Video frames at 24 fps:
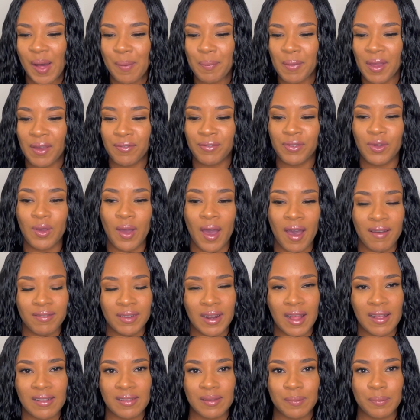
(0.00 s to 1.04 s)
If you have
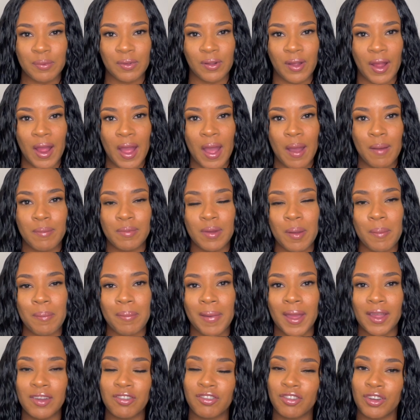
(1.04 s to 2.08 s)
not subscribed,
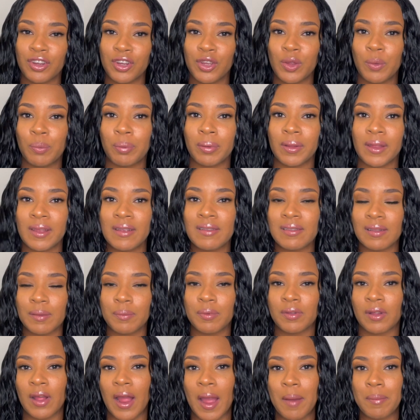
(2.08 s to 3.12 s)
make sure you please
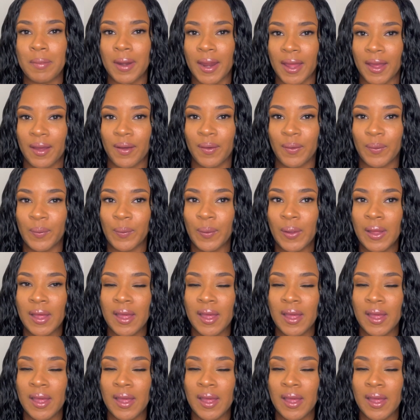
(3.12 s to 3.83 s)
subscribe now.